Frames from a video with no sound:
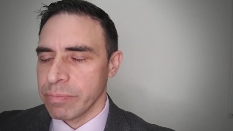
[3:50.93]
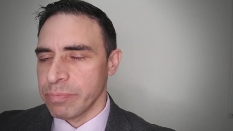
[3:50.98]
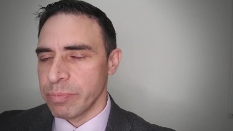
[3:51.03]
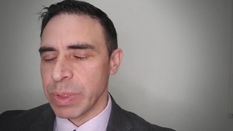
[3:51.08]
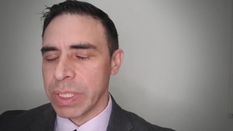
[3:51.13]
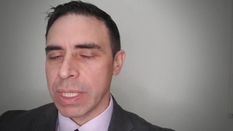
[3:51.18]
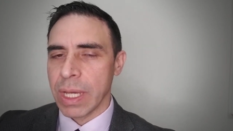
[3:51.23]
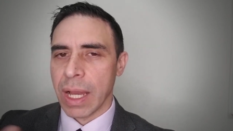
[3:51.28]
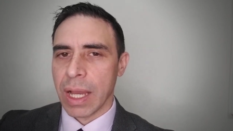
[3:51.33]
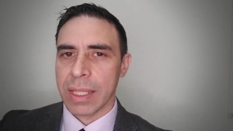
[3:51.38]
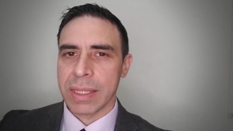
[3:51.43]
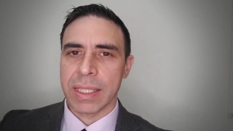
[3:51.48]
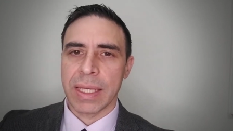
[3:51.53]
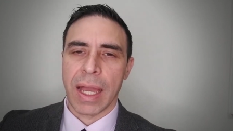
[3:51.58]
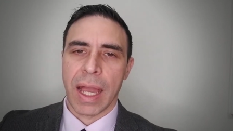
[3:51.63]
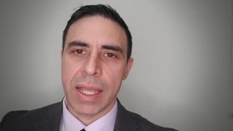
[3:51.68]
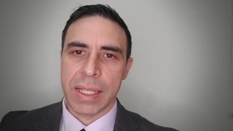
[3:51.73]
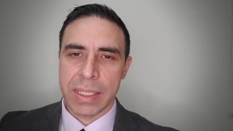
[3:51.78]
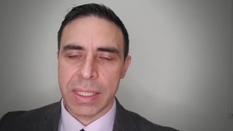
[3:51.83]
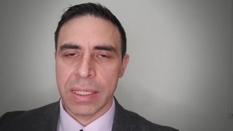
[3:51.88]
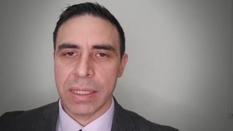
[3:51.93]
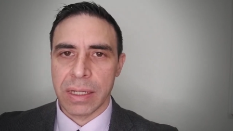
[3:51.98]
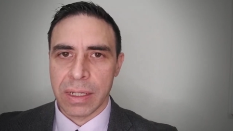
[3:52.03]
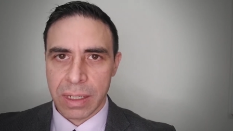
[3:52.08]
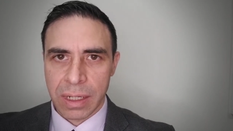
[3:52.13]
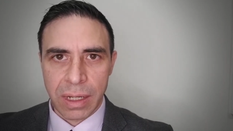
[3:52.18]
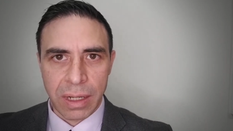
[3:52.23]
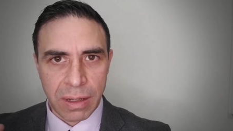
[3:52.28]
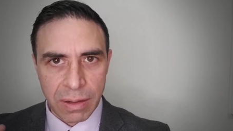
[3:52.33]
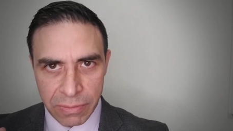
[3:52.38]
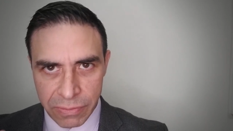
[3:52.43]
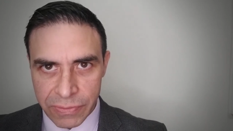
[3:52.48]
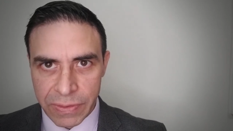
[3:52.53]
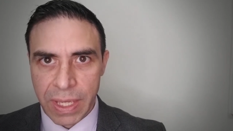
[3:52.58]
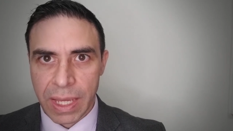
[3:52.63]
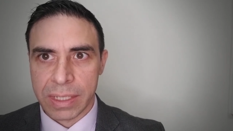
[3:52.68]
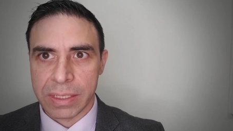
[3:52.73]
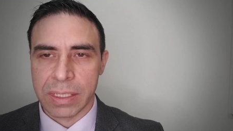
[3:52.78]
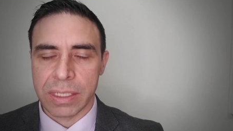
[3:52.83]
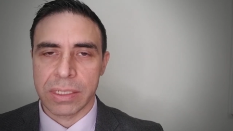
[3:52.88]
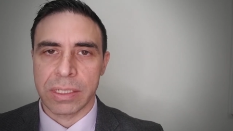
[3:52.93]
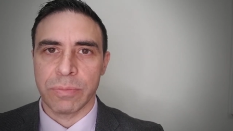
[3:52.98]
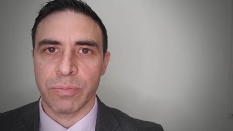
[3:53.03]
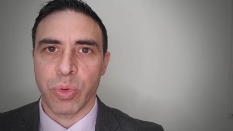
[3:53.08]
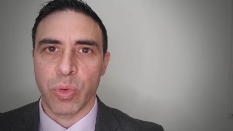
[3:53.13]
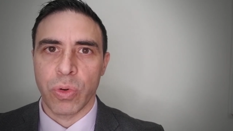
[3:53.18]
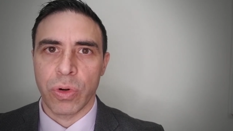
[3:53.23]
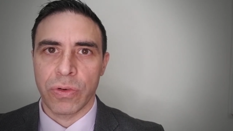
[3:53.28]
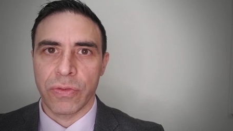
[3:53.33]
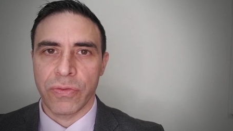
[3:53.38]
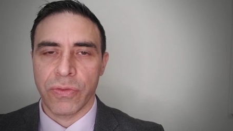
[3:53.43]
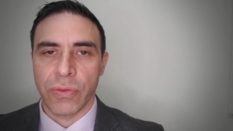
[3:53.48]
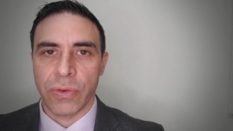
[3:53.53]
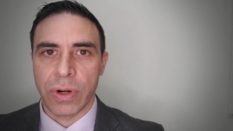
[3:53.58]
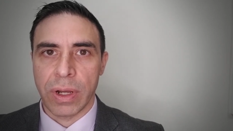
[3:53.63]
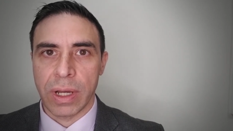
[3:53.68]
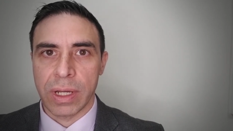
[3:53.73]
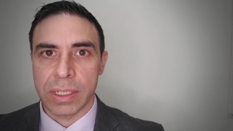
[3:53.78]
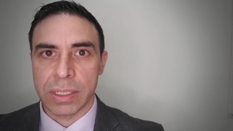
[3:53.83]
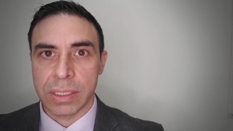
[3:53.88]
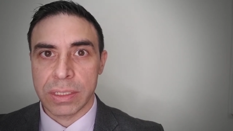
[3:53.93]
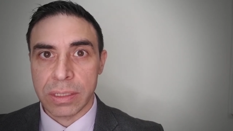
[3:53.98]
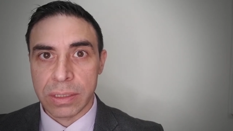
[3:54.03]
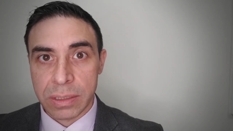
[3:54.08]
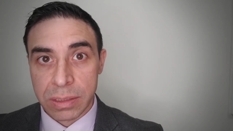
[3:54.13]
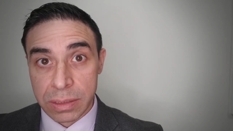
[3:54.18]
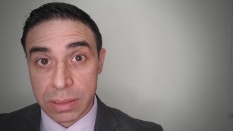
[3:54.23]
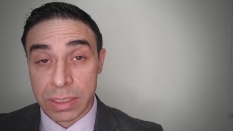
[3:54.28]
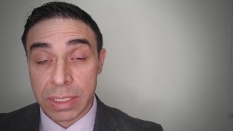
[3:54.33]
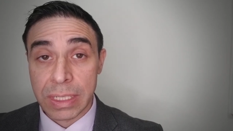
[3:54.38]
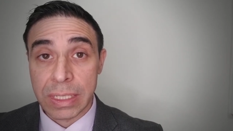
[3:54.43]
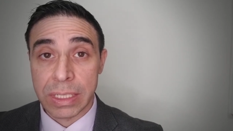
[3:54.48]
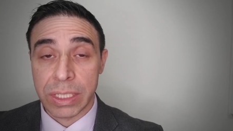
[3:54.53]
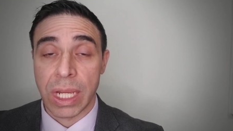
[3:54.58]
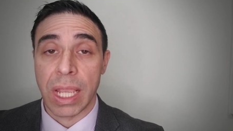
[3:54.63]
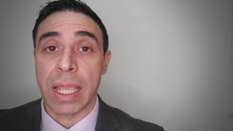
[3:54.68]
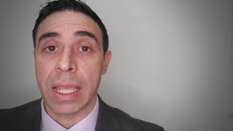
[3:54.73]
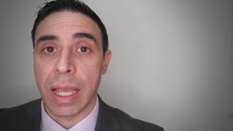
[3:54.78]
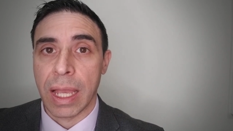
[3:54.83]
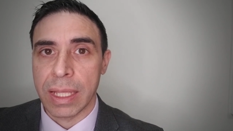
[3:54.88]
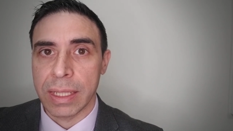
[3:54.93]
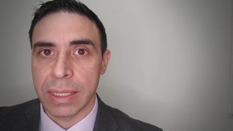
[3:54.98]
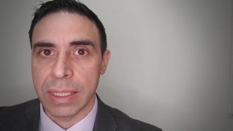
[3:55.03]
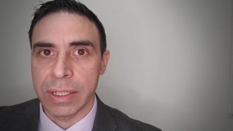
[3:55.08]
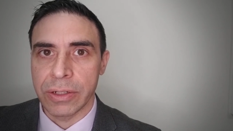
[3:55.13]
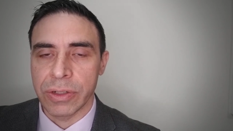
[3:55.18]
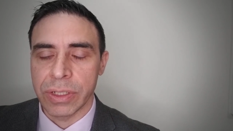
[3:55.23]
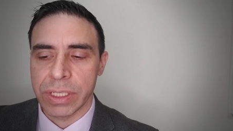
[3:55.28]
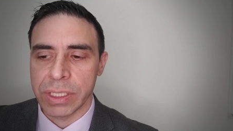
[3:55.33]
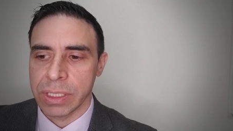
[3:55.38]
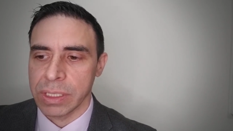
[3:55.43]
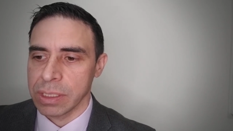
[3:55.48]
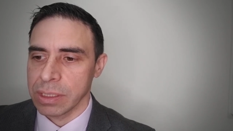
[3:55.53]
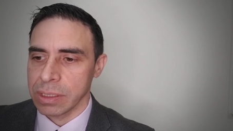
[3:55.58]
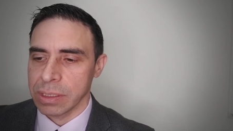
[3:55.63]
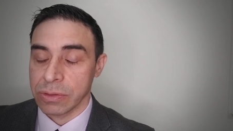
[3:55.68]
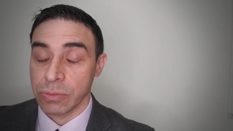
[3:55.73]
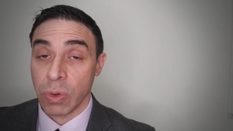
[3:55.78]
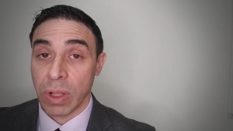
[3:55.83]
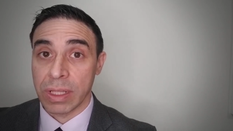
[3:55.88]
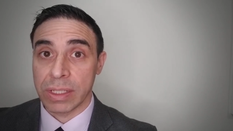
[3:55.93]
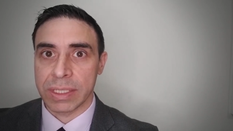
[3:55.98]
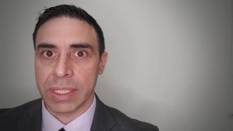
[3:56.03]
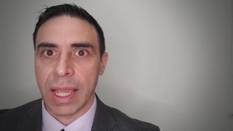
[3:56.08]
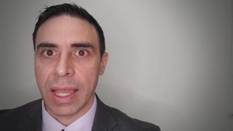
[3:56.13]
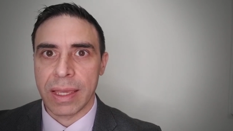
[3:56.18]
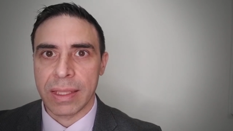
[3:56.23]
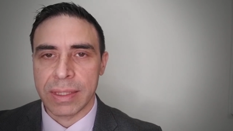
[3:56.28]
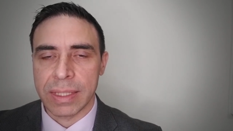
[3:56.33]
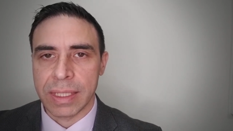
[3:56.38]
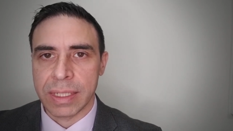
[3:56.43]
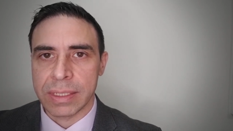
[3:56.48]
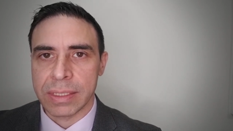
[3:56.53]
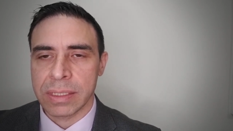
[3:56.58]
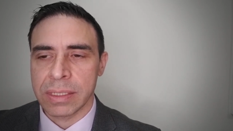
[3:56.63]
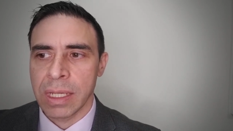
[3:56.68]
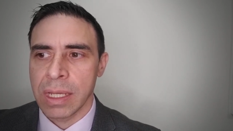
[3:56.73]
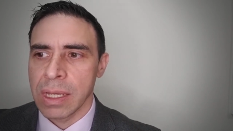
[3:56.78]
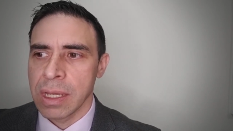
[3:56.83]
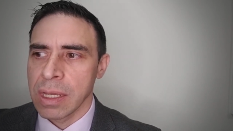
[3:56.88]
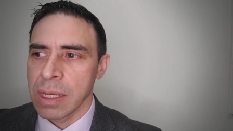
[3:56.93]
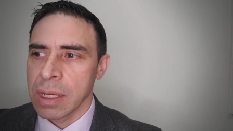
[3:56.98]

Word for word: Beyond the idea of, yes, it's important for us to teach A I literacy as well as ethics,